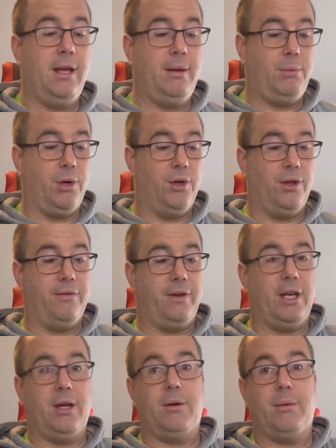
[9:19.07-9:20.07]
put another
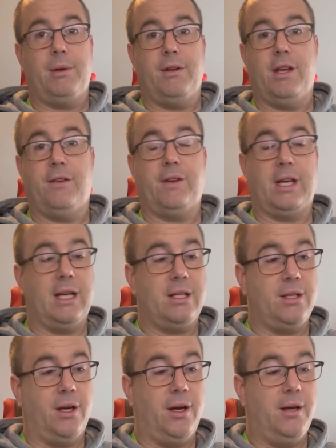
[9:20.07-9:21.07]
video up if I get
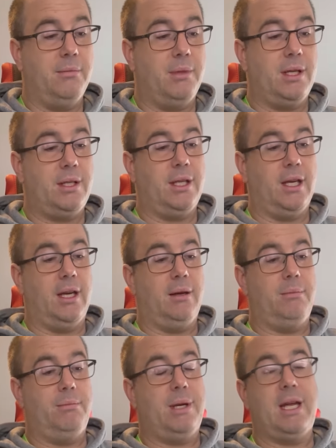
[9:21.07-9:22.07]
time. But
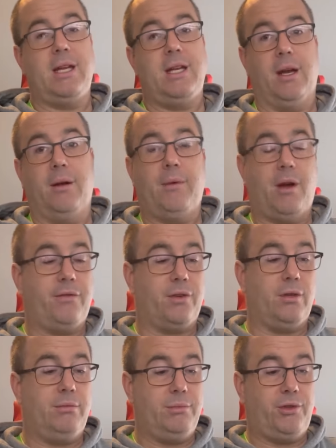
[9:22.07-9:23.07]
you know,
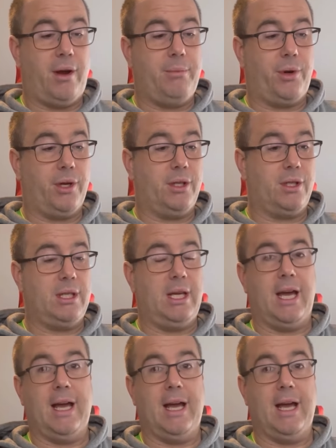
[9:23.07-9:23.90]
overall, great product.